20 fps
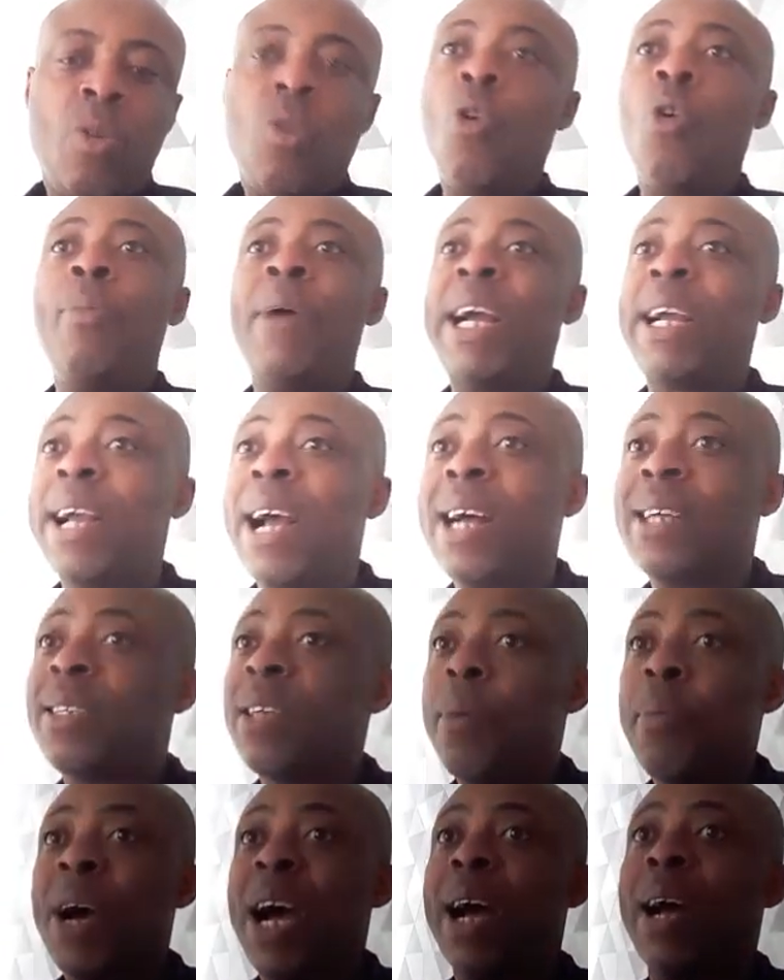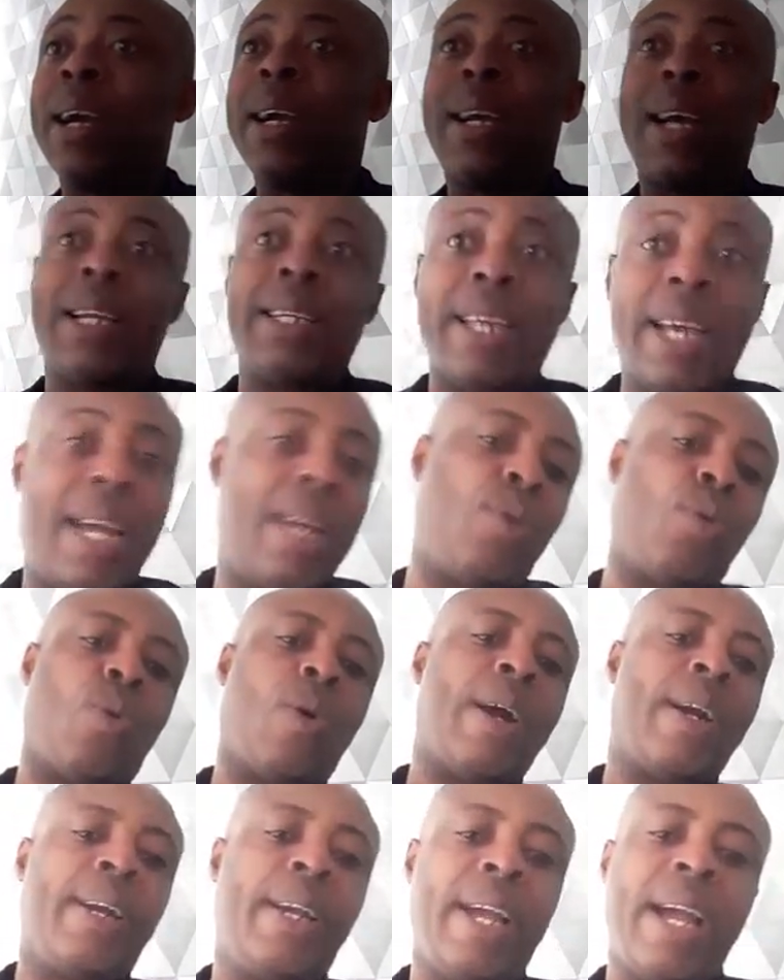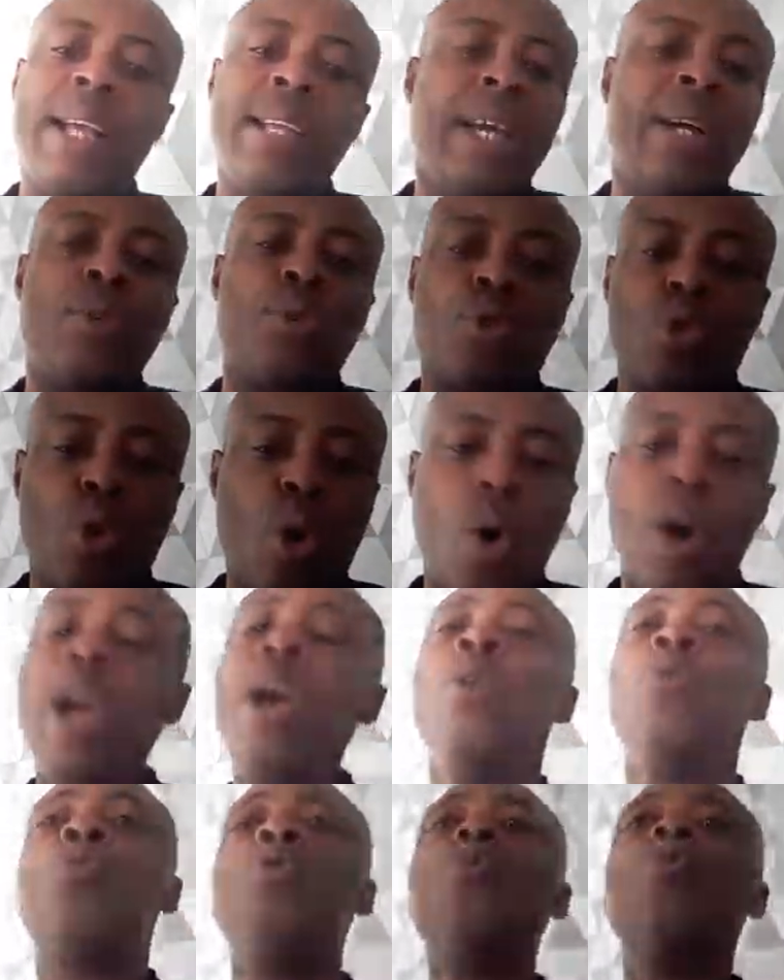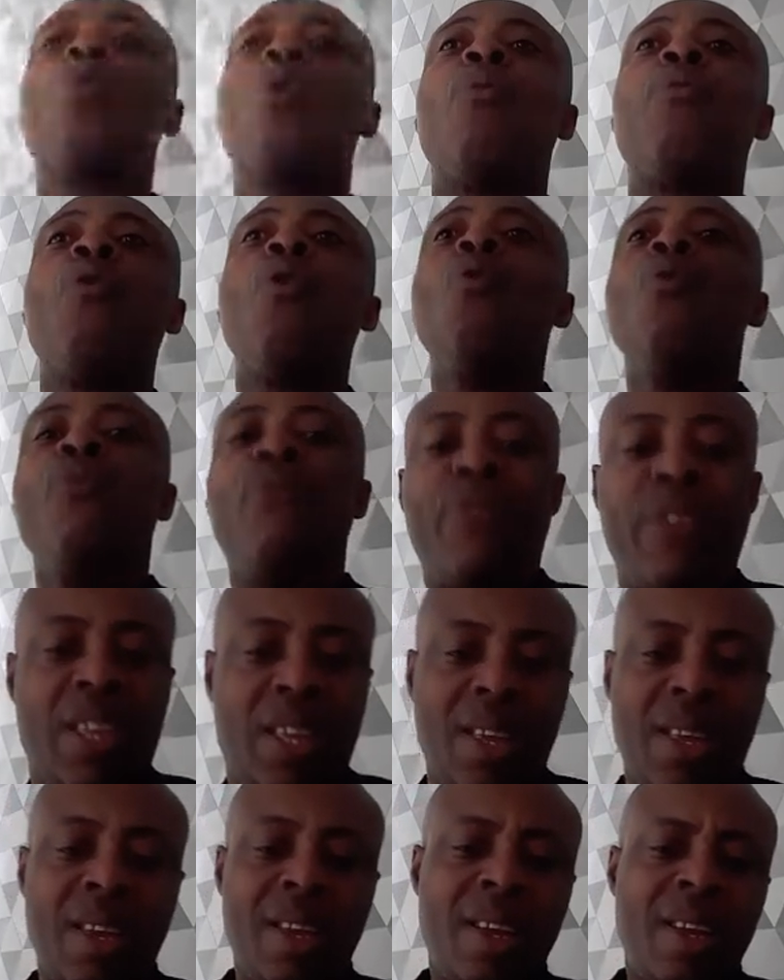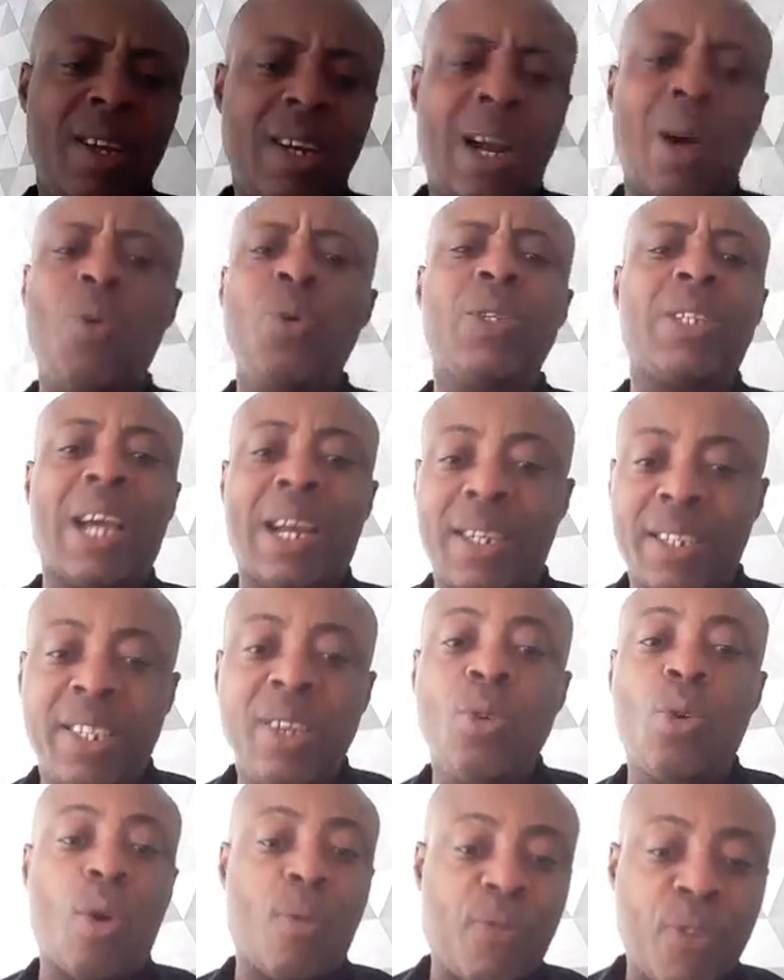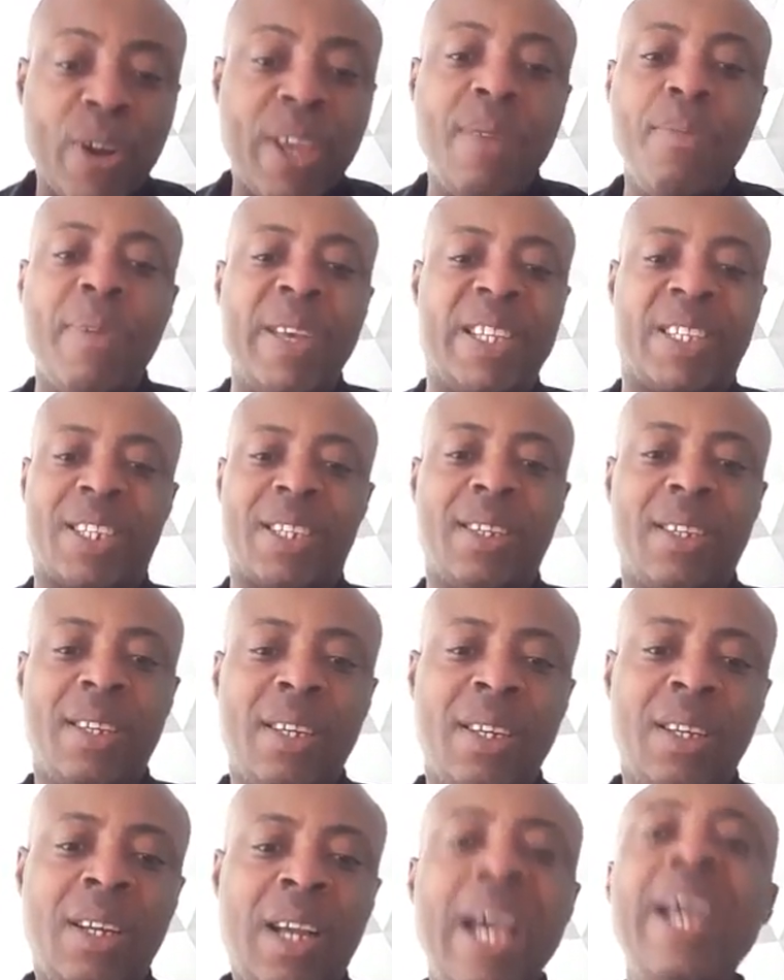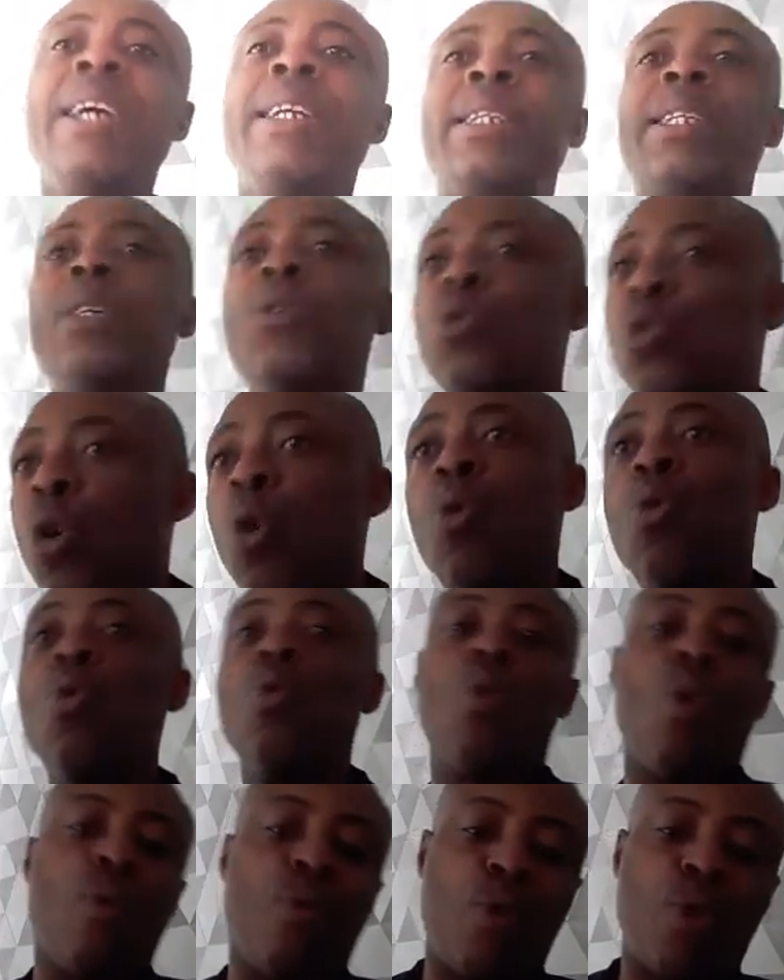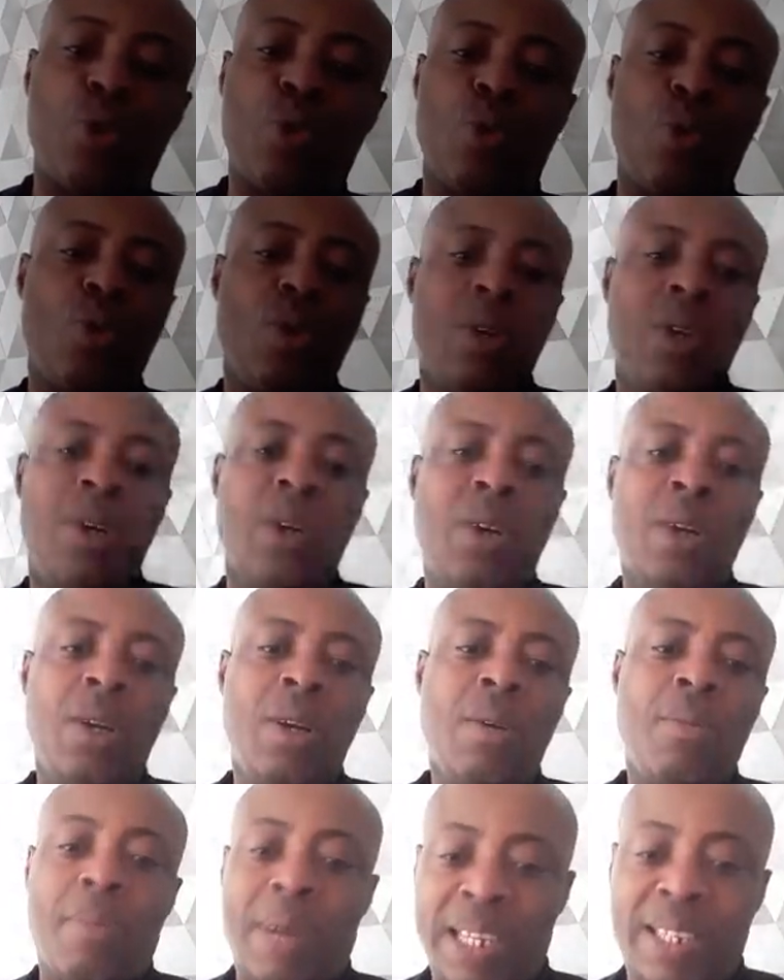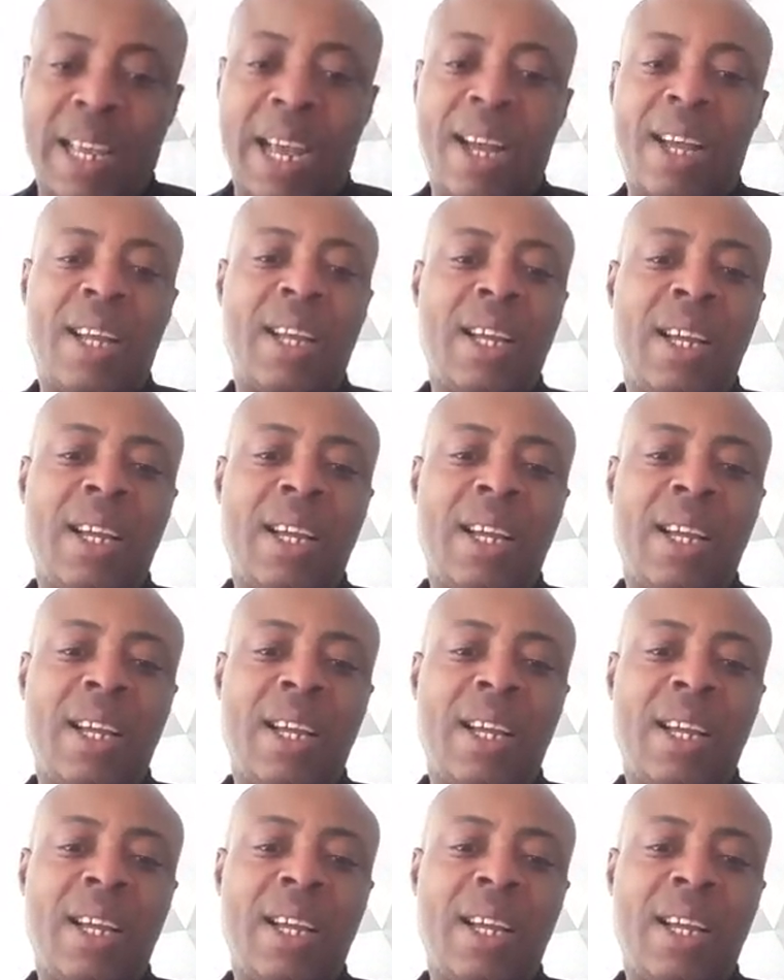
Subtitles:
Obeka and Sema can they inquire and then draw a gun go for Mufi now what time is in go for image a didn't draw gun go for so Maza